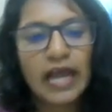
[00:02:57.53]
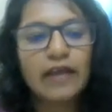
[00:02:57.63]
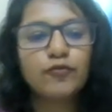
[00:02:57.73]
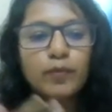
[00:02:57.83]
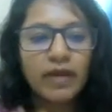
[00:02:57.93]
I
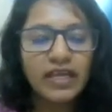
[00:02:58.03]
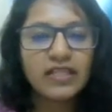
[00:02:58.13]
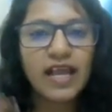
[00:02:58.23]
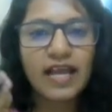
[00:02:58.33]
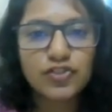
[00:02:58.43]
have to
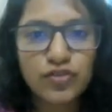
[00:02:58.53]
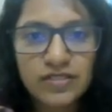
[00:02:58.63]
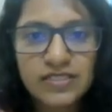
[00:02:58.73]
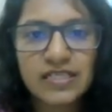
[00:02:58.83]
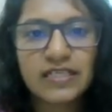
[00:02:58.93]
make the actual
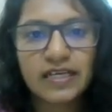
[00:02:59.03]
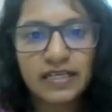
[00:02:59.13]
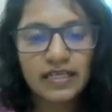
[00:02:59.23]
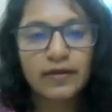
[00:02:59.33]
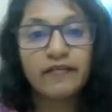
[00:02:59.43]
receipt
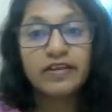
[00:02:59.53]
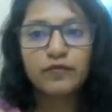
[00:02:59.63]
entry.